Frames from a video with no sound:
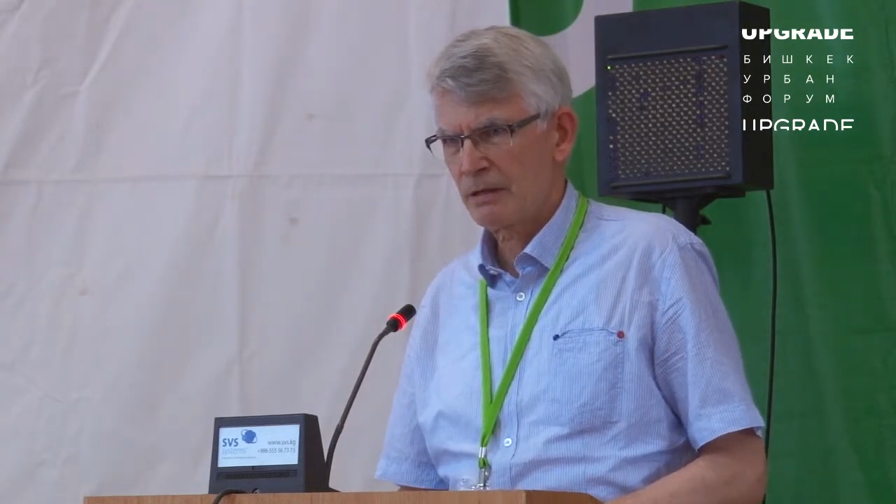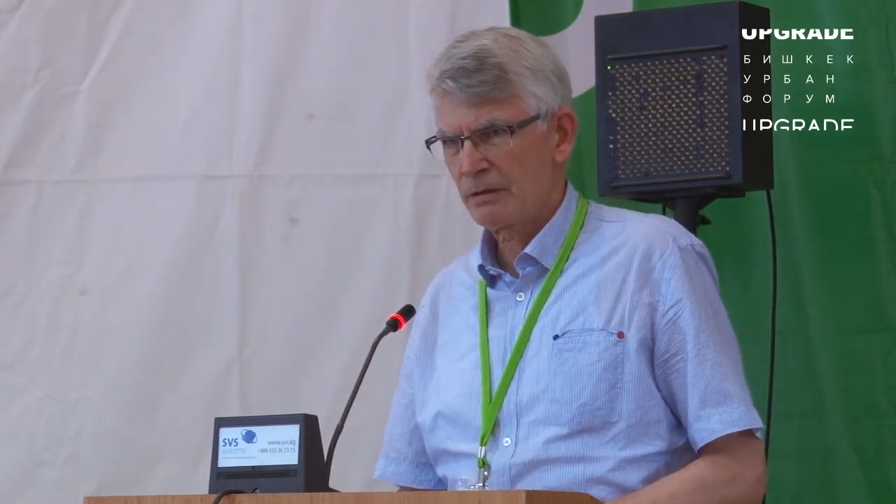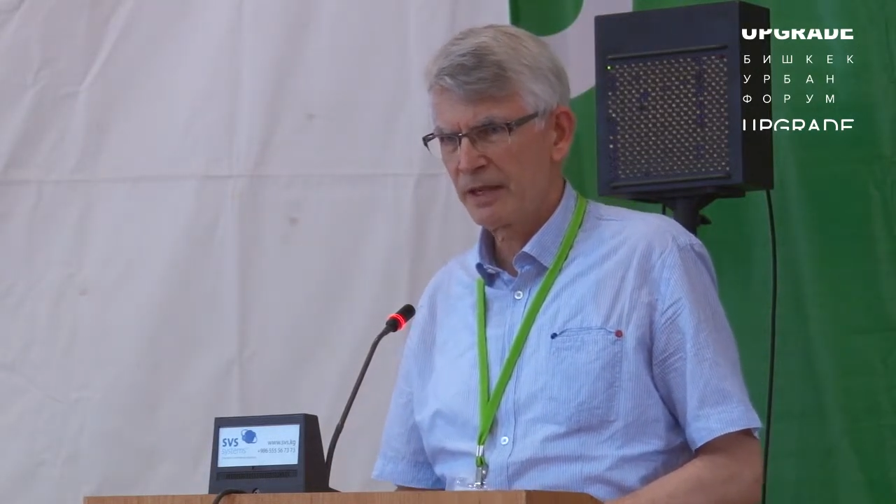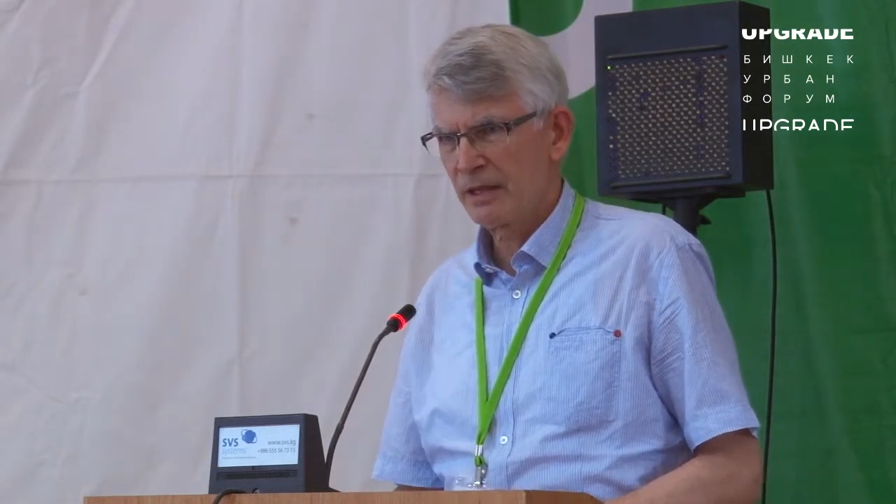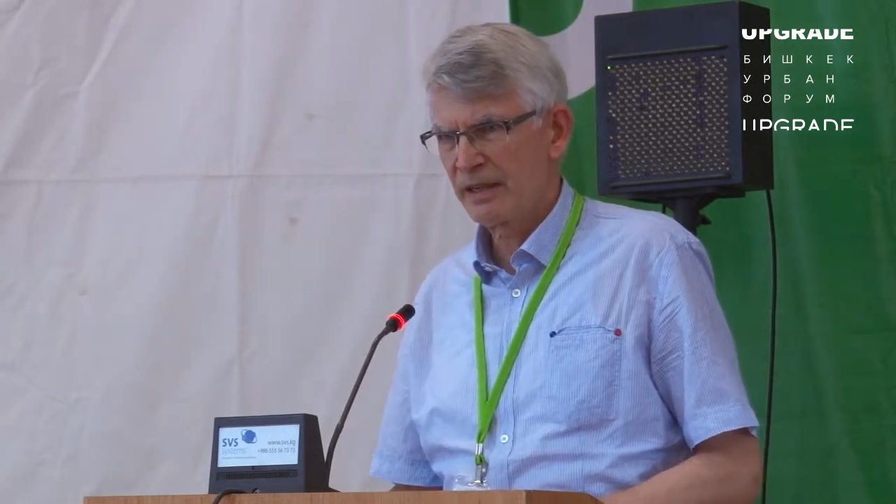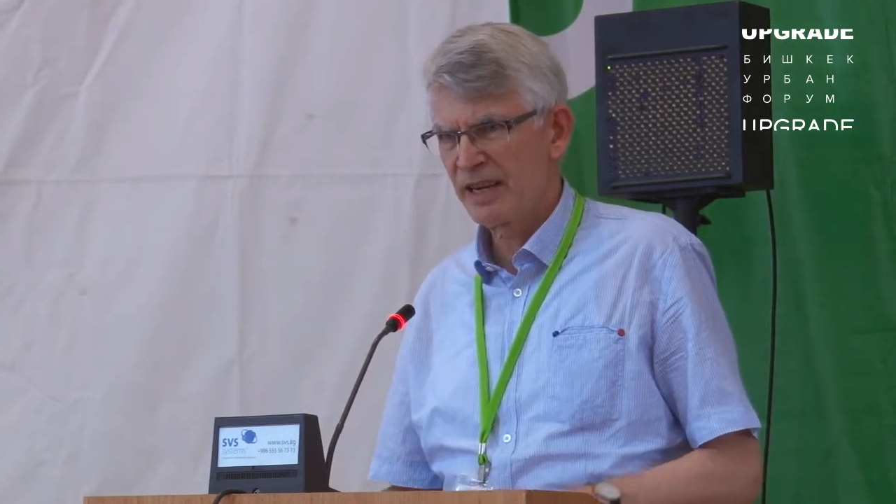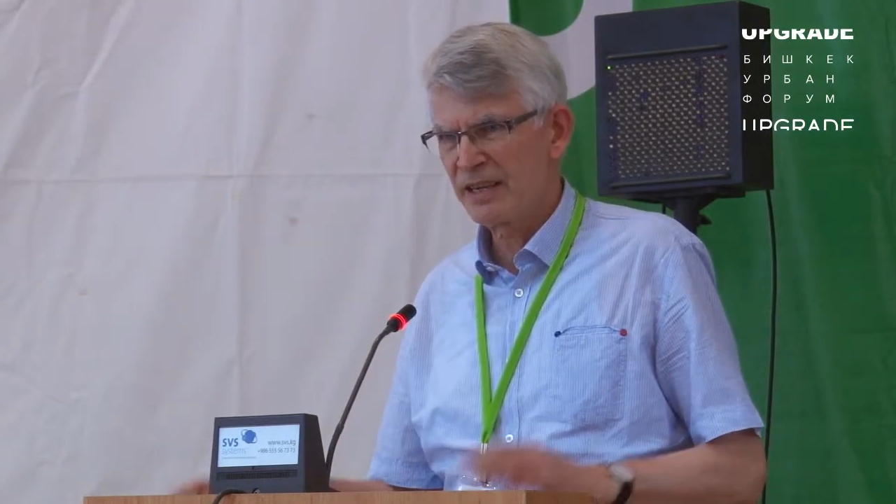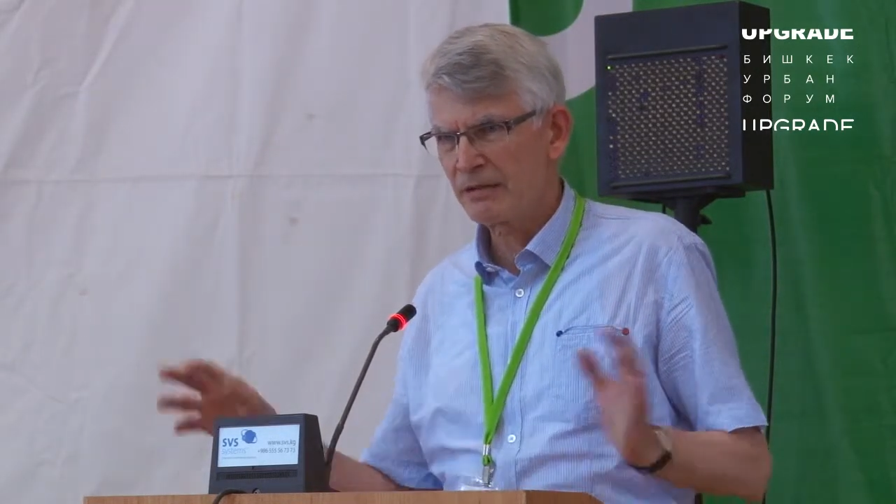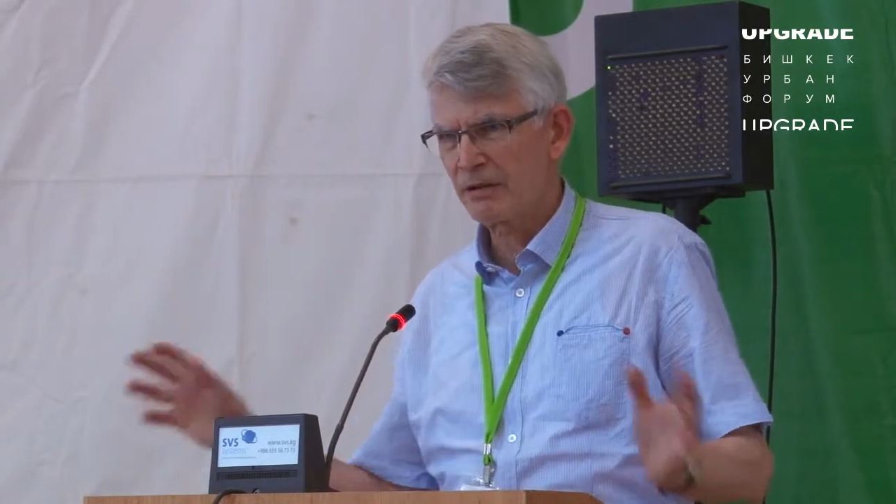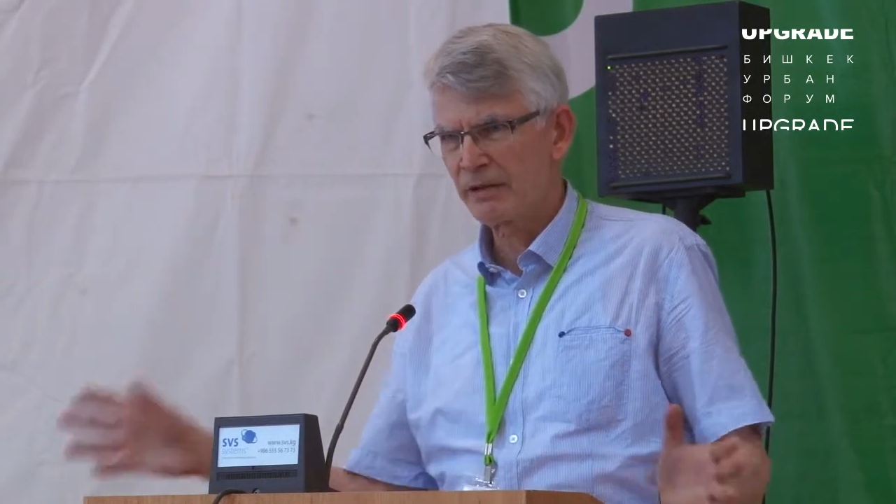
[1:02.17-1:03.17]
really
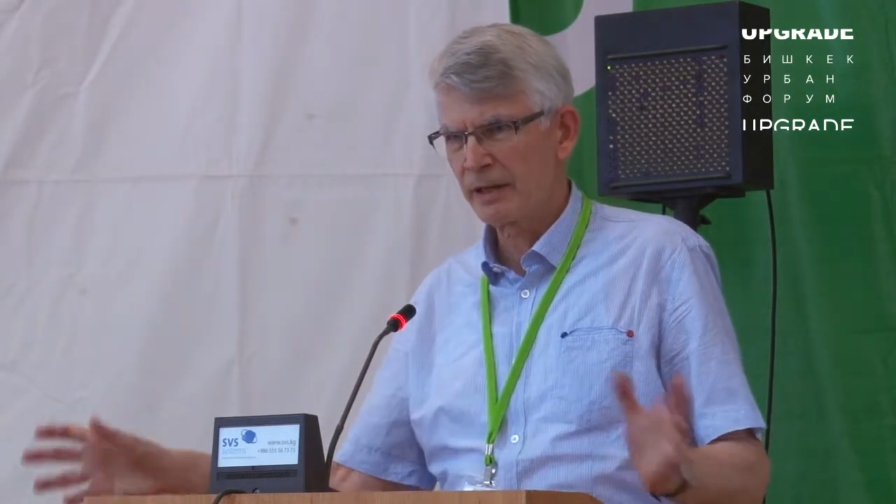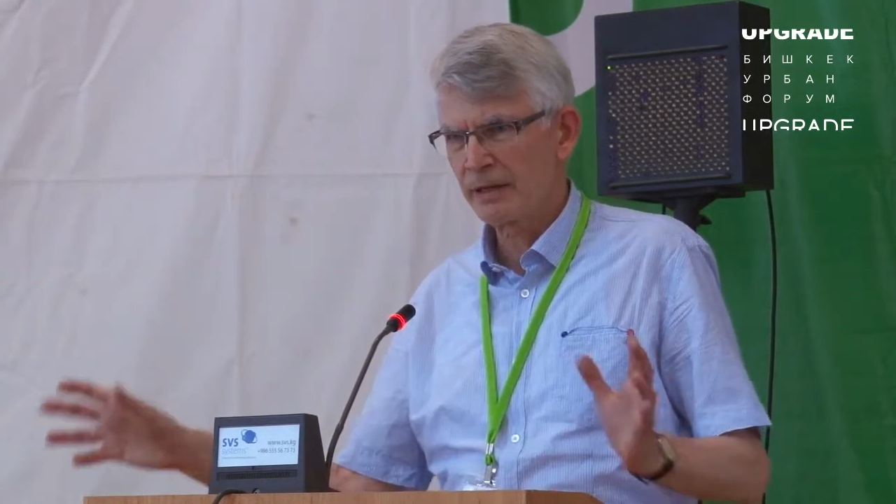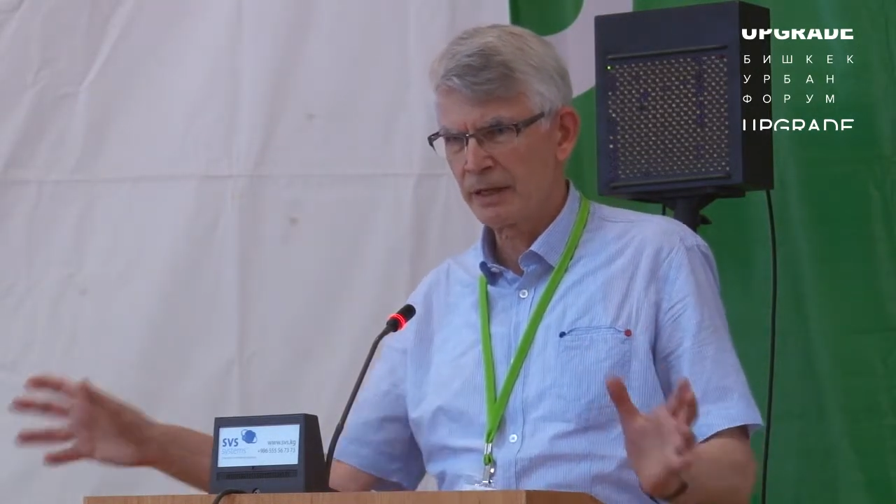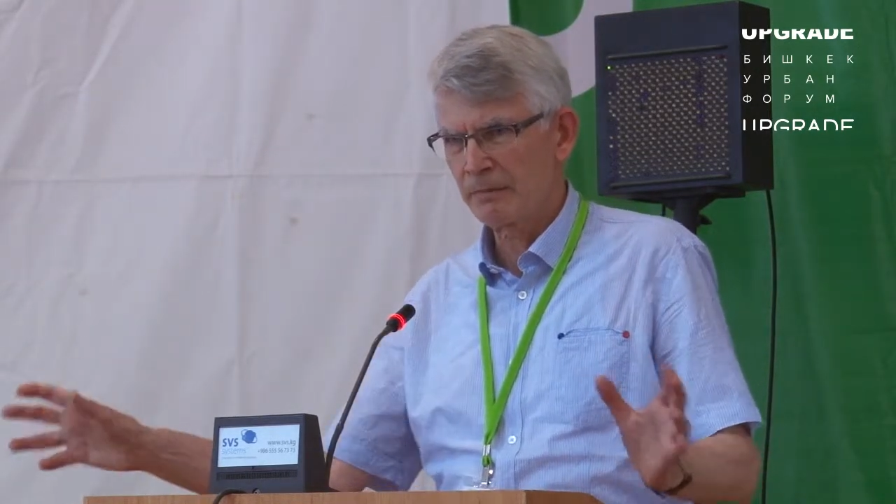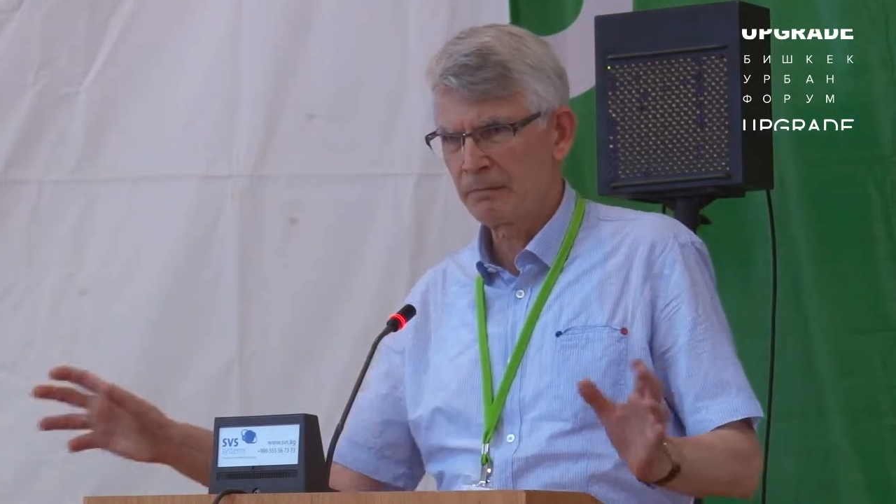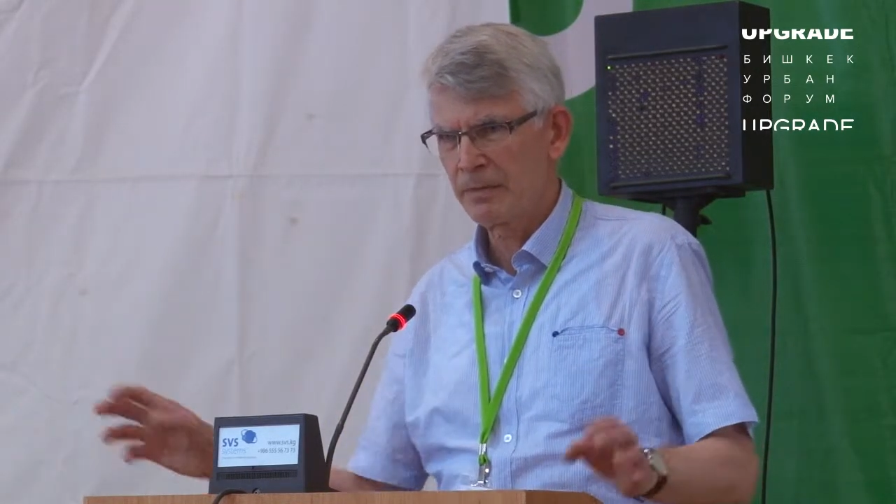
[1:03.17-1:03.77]
history in